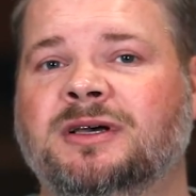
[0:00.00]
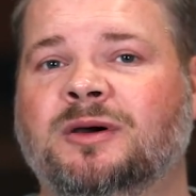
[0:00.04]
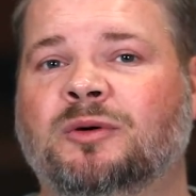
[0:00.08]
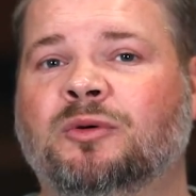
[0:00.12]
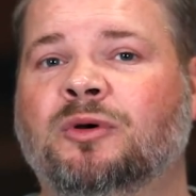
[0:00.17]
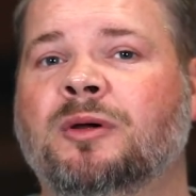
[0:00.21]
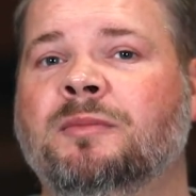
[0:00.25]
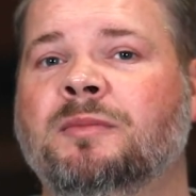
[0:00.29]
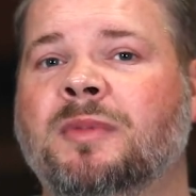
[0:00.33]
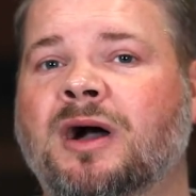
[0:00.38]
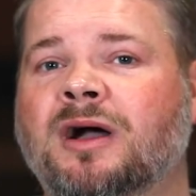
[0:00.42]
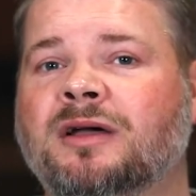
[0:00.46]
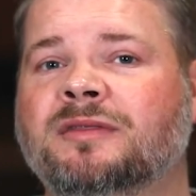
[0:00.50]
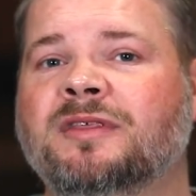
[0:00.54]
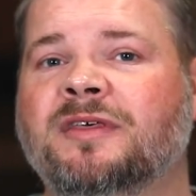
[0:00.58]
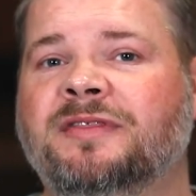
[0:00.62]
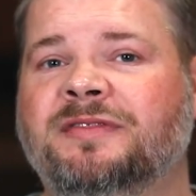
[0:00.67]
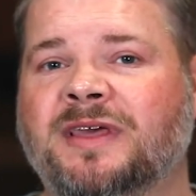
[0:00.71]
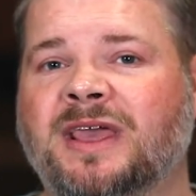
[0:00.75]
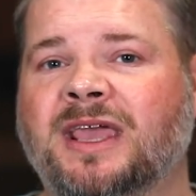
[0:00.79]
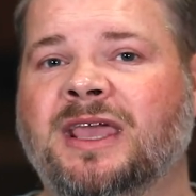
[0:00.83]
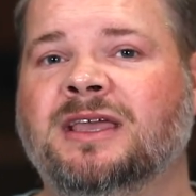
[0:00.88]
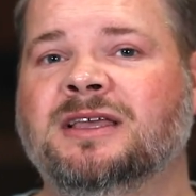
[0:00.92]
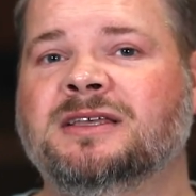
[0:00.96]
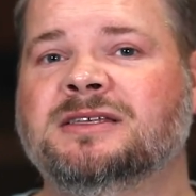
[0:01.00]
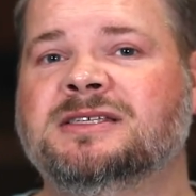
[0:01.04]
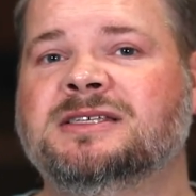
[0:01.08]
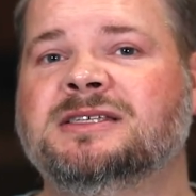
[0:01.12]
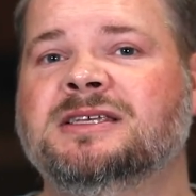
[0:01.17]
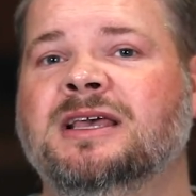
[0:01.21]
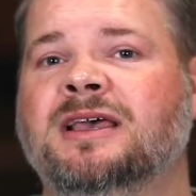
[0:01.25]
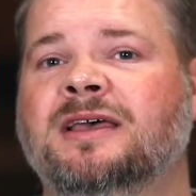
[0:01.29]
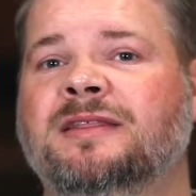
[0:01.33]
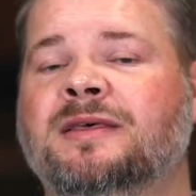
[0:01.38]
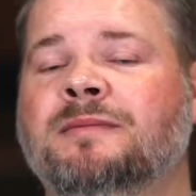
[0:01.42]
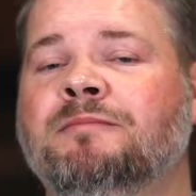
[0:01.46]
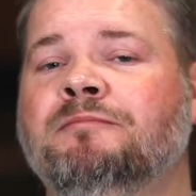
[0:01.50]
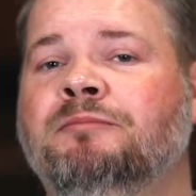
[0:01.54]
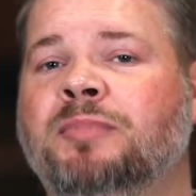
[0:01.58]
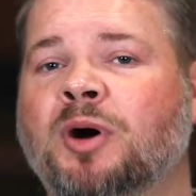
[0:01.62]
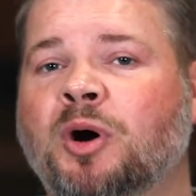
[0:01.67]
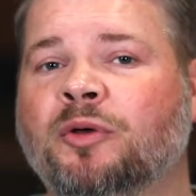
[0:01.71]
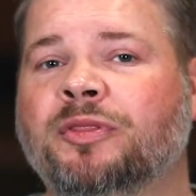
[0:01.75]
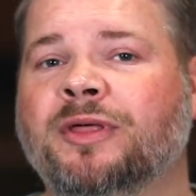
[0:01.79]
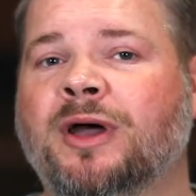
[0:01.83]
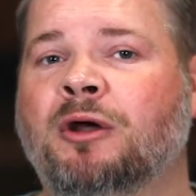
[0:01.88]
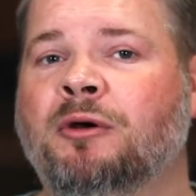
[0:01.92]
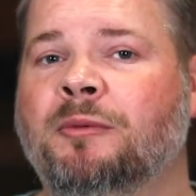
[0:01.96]
were among the things that
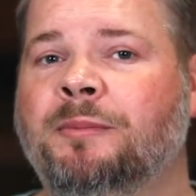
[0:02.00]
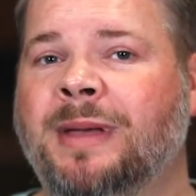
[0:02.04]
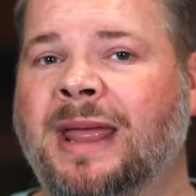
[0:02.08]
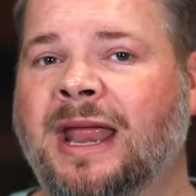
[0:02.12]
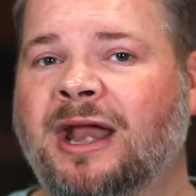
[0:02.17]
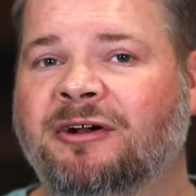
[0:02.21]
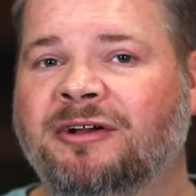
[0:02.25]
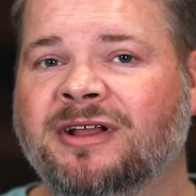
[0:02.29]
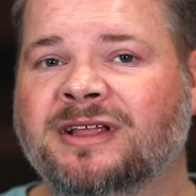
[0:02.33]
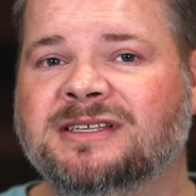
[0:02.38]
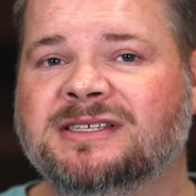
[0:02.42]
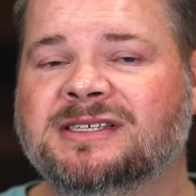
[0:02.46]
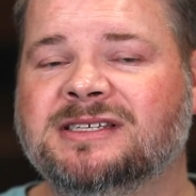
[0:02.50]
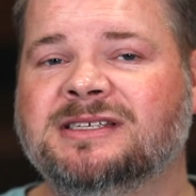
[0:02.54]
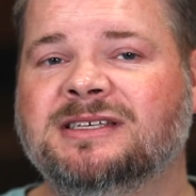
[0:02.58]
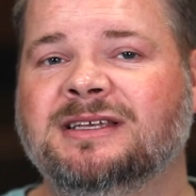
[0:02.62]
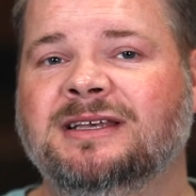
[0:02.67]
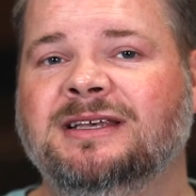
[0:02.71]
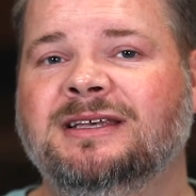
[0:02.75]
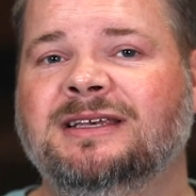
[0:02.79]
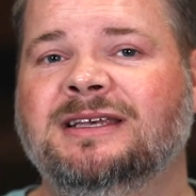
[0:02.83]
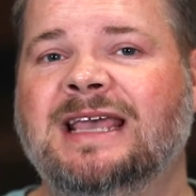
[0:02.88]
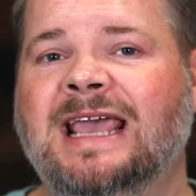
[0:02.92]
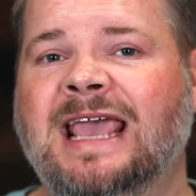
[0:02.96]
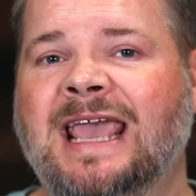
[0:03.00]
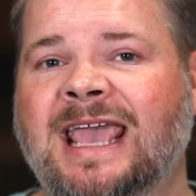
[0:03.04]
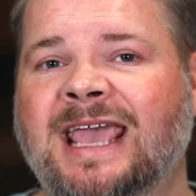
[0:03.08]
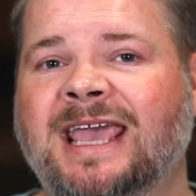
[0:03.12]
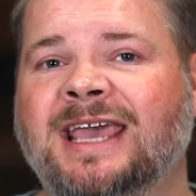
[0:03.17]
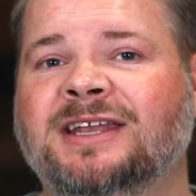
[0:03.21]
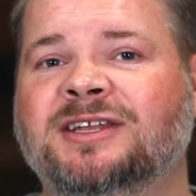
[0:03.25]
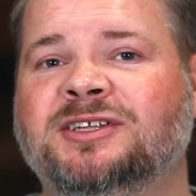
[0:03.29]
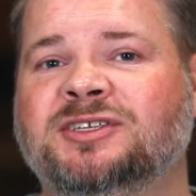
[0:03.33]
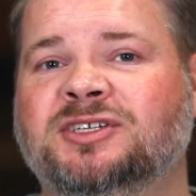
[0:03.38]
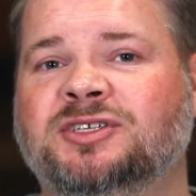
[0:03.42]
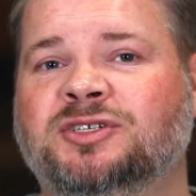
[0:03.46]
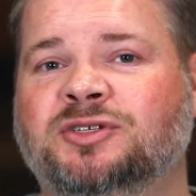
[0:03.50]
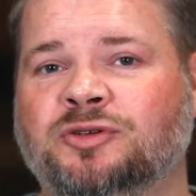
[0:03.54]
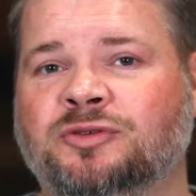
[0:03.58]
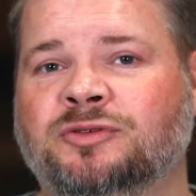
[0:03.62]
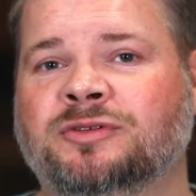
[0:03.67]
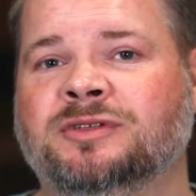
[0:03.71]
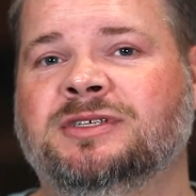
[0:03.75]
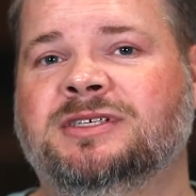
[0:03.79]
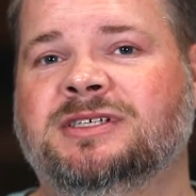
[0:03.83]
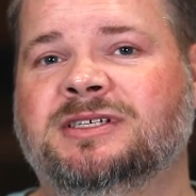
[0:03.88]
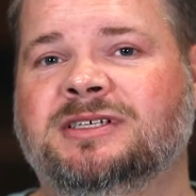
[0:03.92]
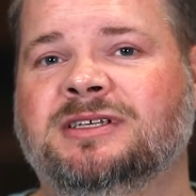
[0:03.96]
both our parents and
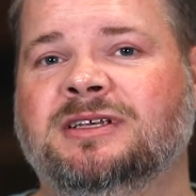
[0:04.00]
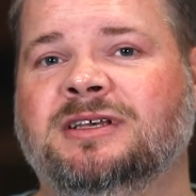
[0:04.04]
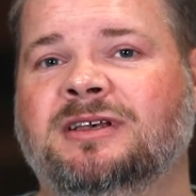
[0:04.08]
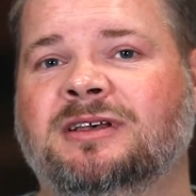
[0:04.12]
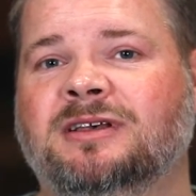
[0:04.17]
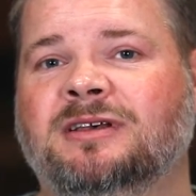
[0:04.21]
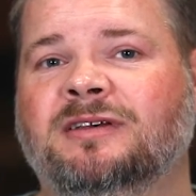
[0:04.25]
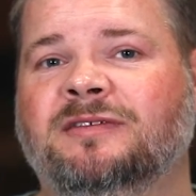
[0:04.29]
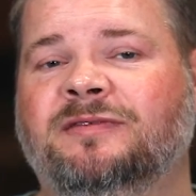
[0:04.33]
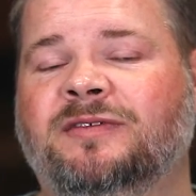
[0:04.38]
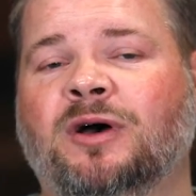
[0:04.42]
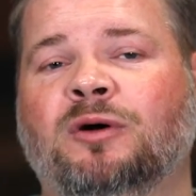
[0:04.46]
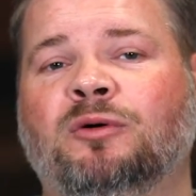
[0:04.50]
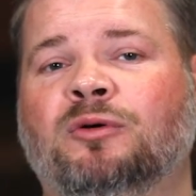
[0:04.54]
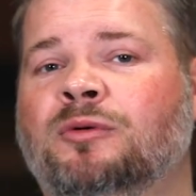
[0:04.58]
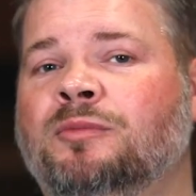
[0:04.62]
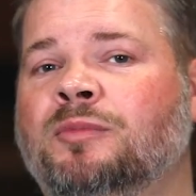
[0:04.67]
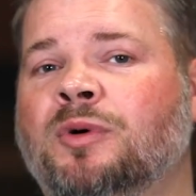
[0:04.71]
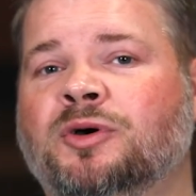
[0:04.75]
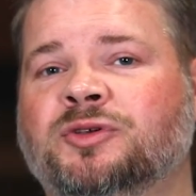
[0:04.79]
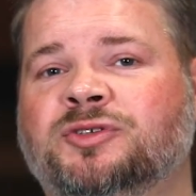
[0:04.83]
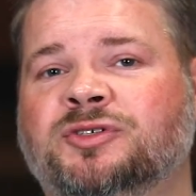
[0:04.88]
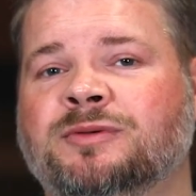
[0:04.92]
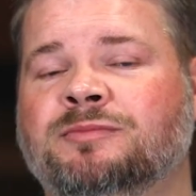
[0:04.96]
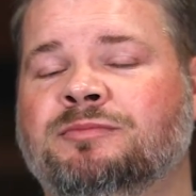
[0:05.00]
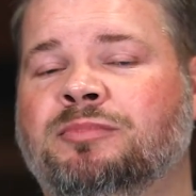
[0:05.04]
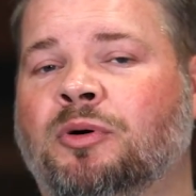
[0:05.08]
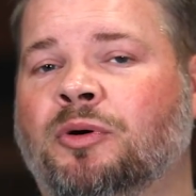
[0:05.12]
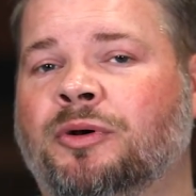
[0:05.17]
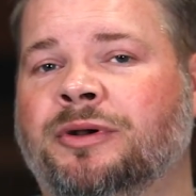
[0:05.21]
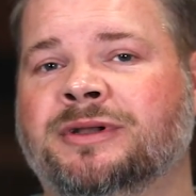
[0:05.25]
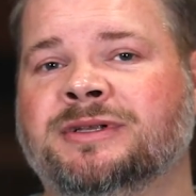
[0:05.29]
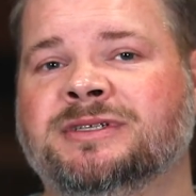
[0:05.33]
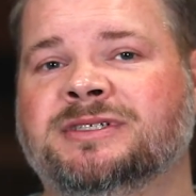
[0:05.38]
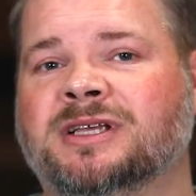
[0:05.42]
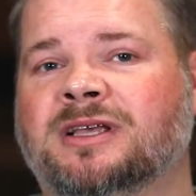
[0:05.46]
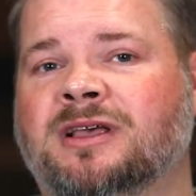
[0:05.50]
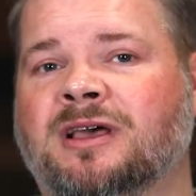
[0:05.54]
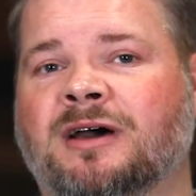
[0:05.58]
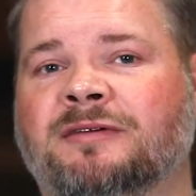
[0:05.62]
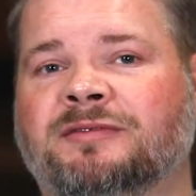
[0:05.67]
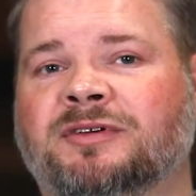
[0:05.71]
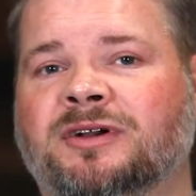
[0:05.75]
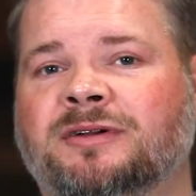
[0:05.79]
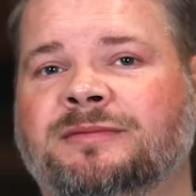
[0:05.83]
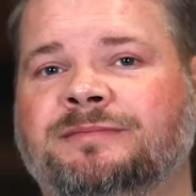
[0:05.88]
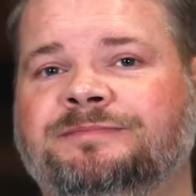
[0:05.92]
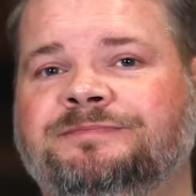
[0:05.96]
students felt were most important to
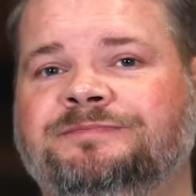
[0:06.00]
cover.